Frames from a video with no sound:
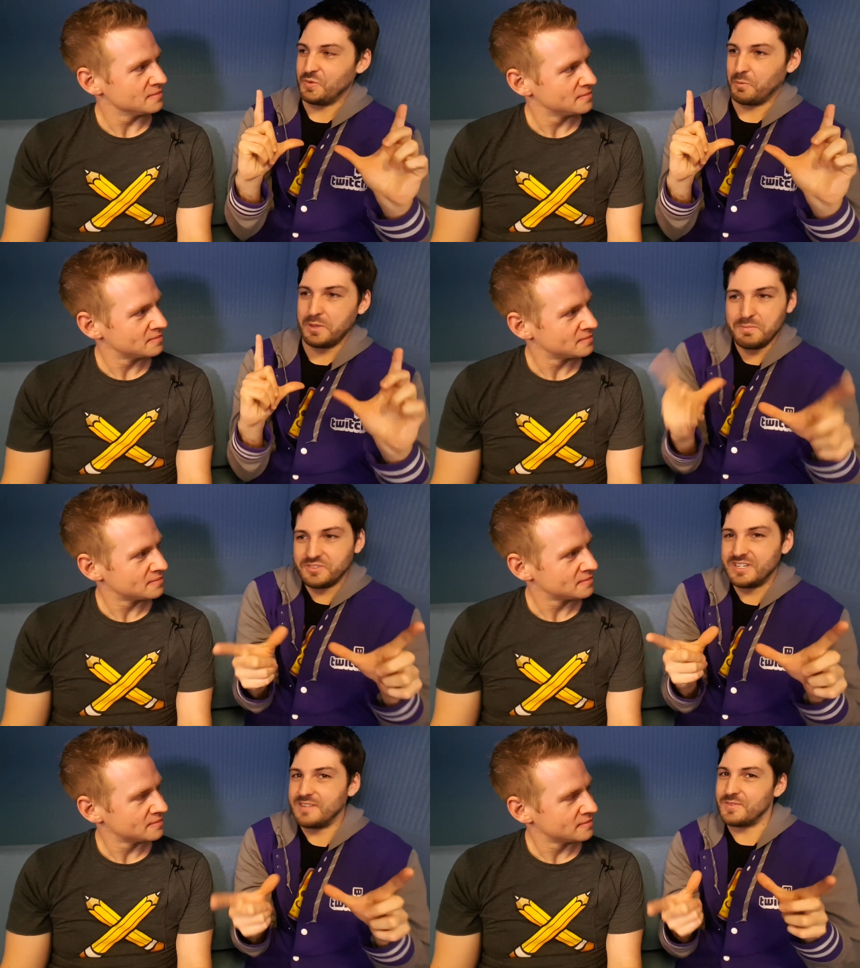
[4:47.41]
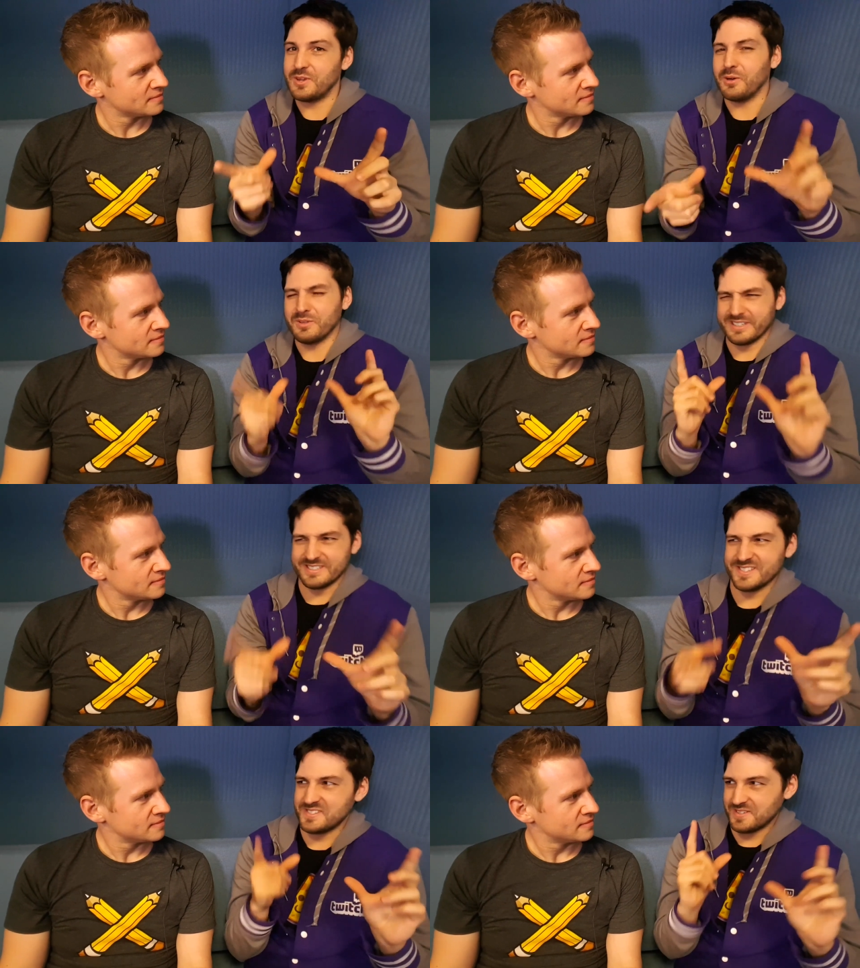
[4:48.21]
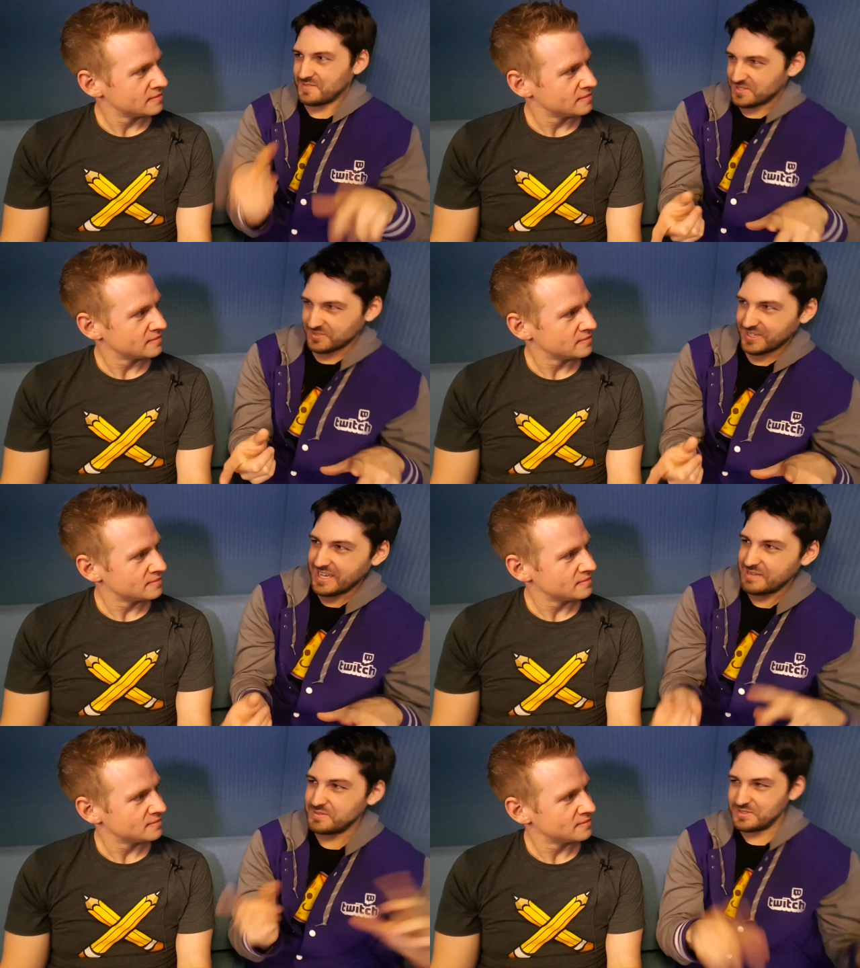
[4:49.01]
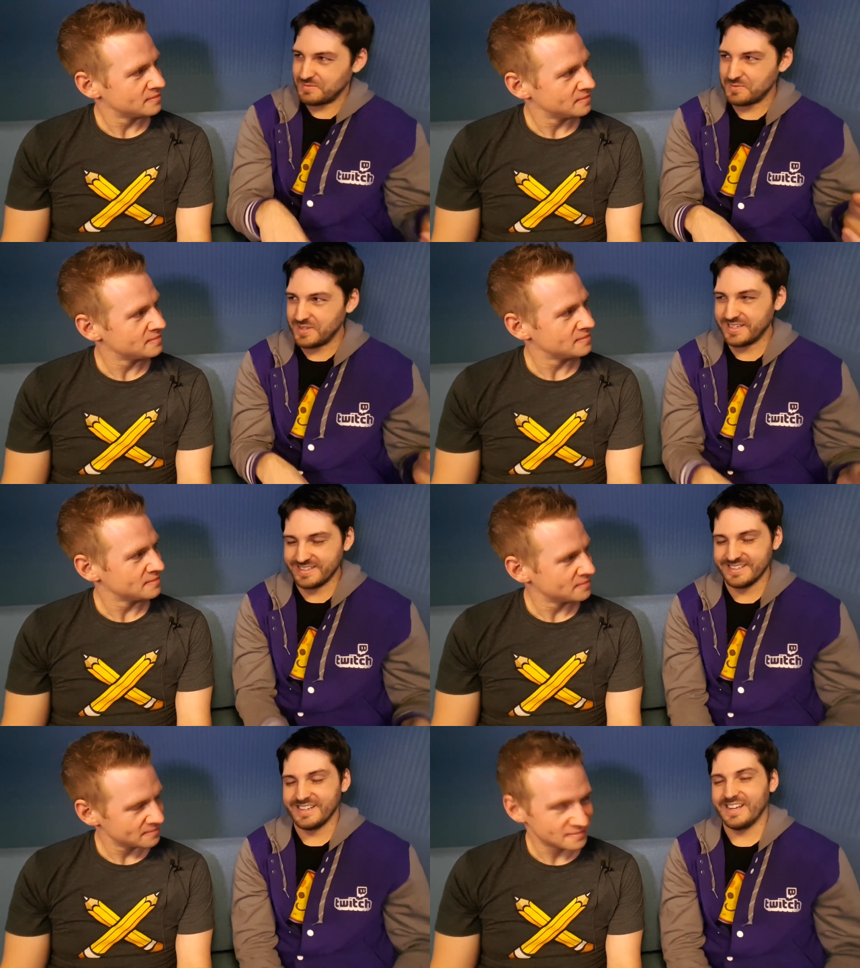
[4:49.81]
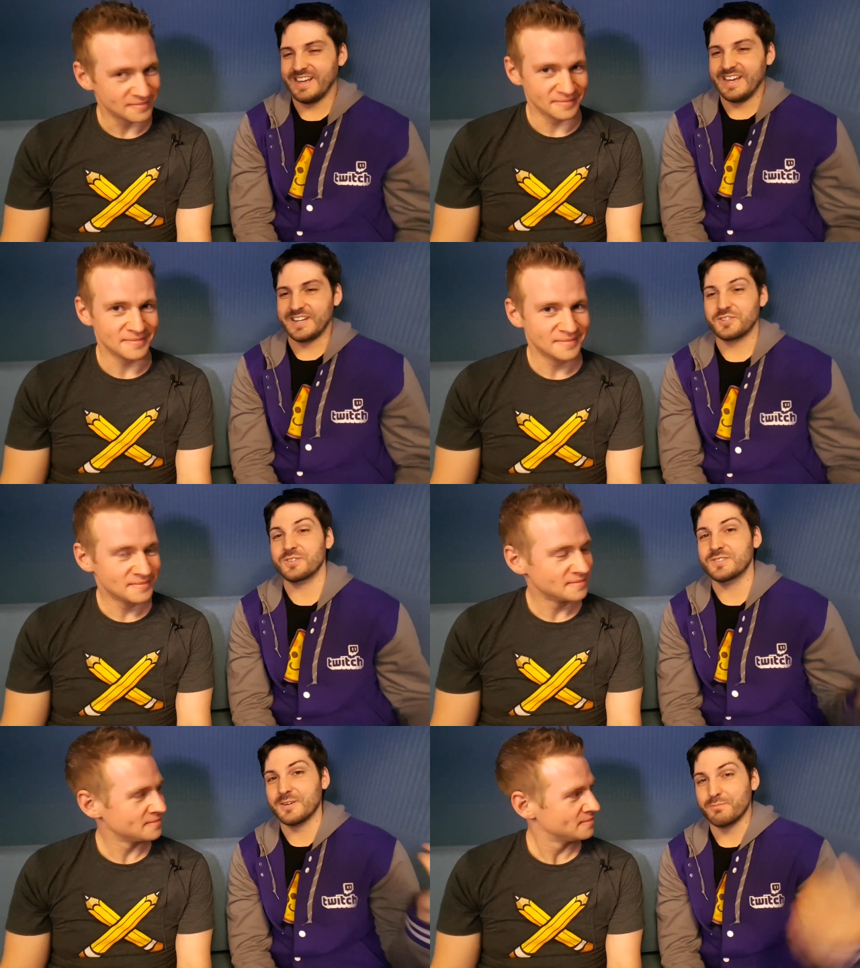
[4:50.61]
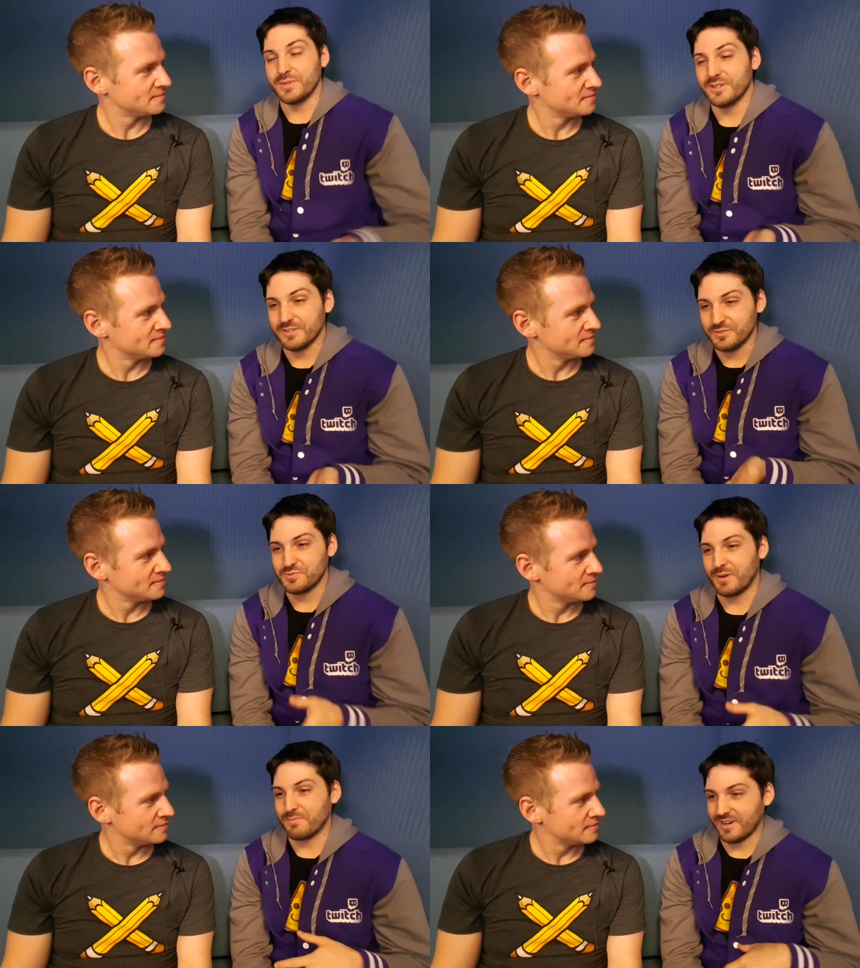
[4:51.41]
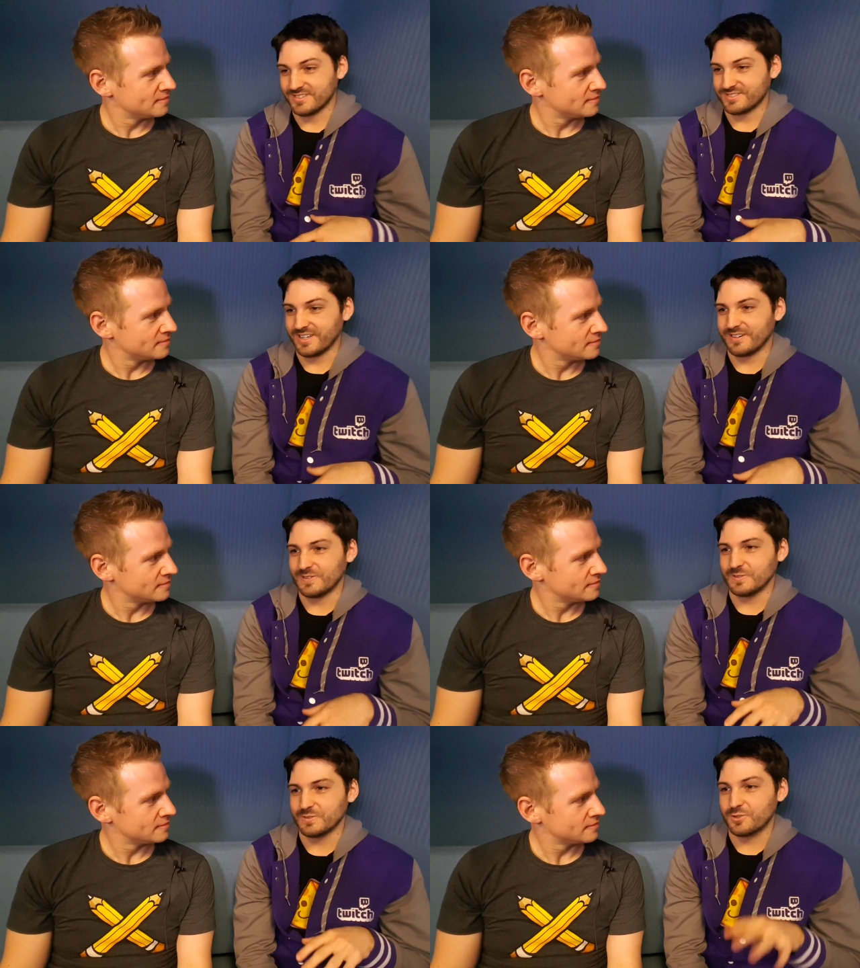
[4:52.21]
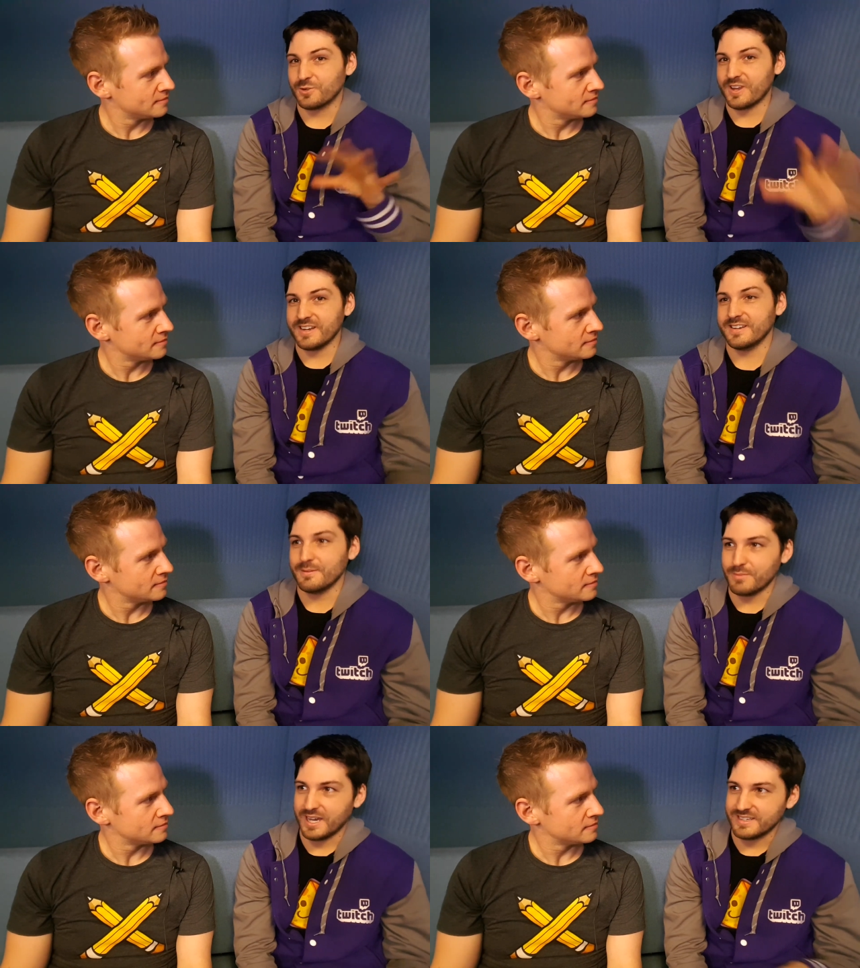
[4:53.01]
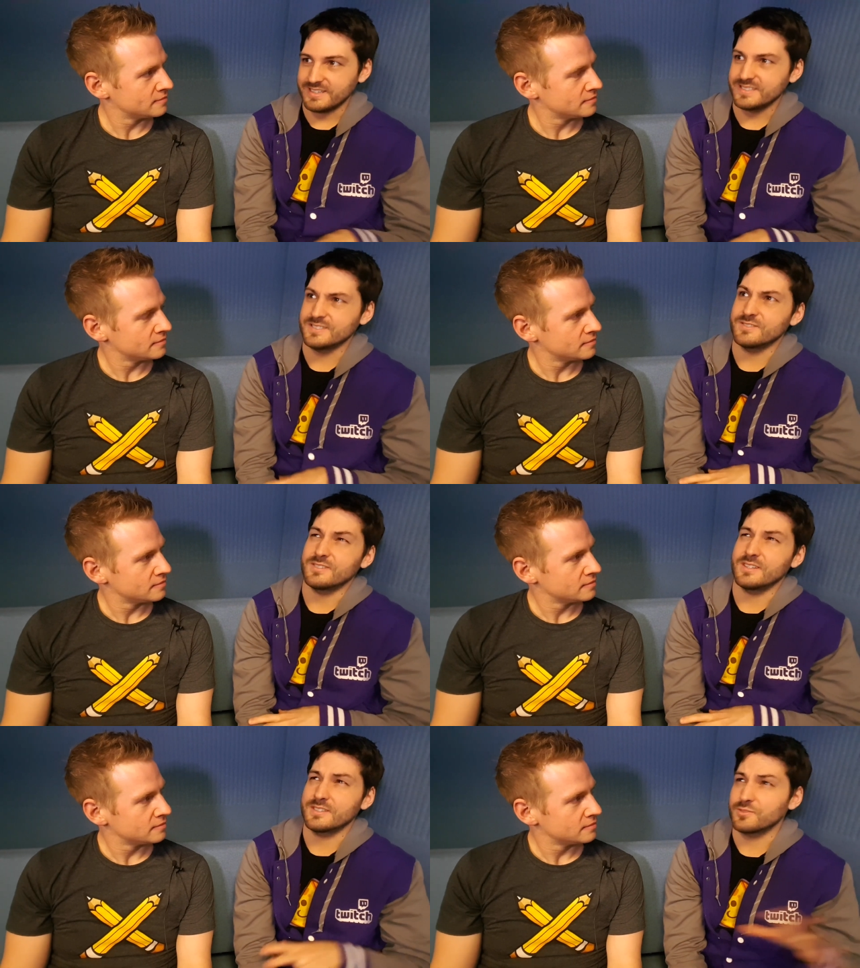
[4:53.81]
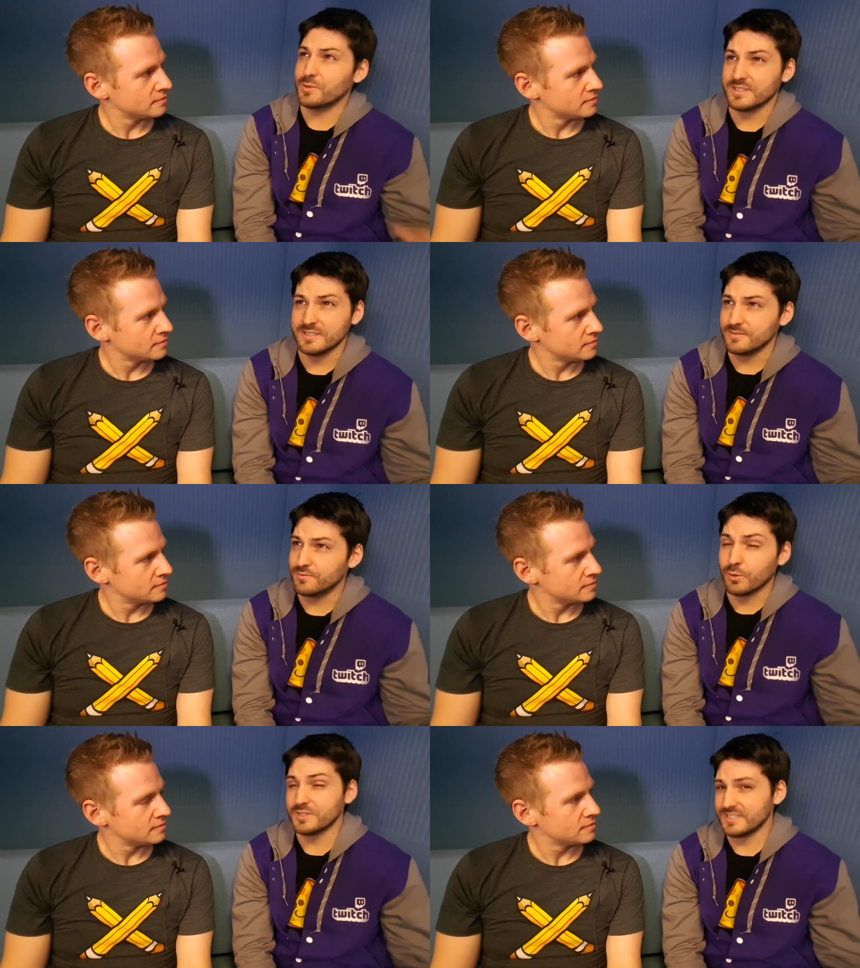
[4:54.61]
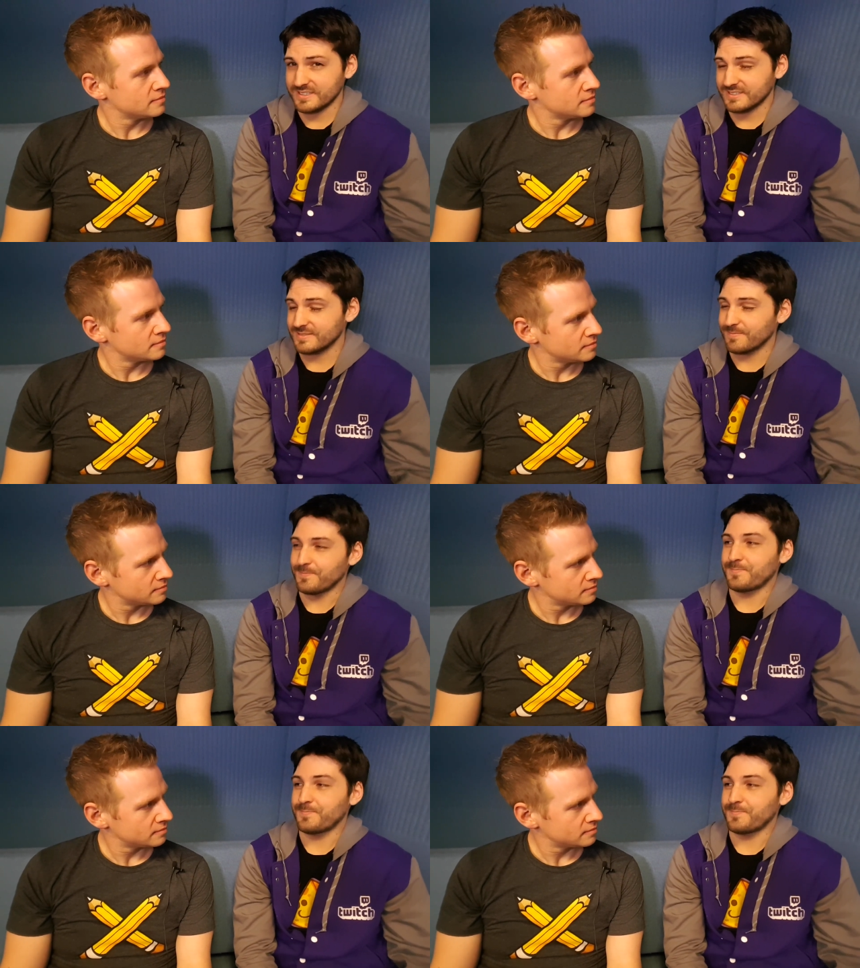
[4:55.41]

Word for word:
Speaker 1: where people didn't even know like, is this an official game? Did someone make it? Mm-hmm. And it turns out Bill, who's my boss now, created it back in I think 2014